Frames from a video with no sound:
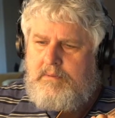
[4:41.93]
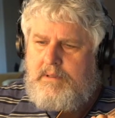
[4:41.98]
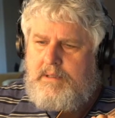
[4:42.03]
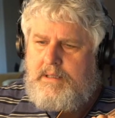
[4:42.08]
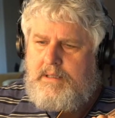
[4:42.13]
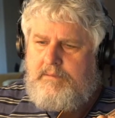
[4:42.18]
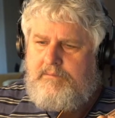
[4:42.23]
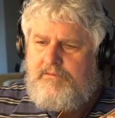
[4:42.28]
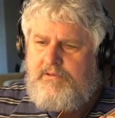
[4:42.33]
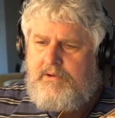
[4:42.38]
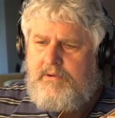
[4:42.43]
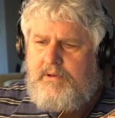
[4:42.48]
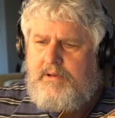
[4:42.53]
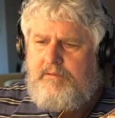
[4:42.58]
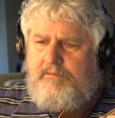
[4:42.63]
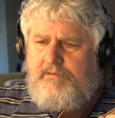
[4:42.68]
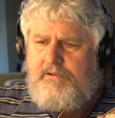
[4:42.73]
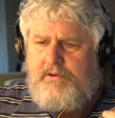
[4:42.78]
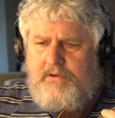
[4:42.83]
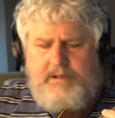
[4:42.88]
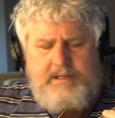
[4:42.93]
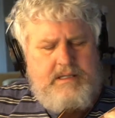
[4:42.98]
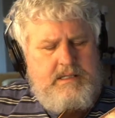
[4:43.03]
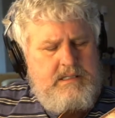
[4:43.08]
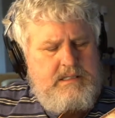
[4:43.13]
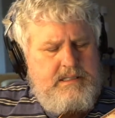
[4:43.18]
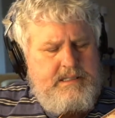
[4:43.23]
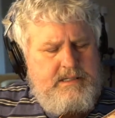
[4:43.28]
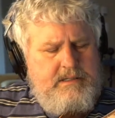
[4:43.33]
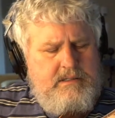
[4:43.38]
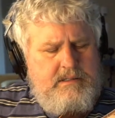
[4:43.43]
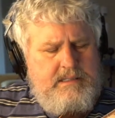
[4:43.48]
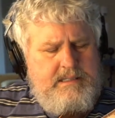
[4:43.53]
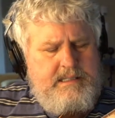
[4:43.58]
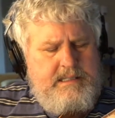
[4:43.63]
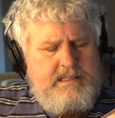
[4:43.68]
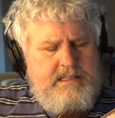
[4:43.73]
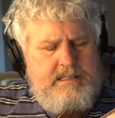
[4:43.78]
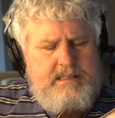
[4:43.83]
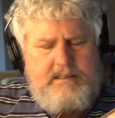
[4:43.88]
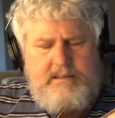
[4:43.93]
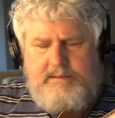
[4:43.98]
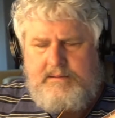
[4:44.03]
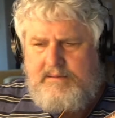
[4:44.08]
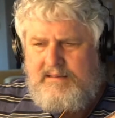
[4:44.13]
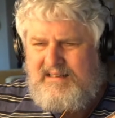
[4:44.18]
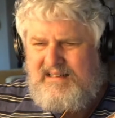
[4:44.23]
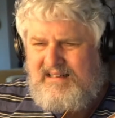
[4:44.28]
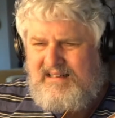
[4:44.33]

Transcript: Right, very, very clearly.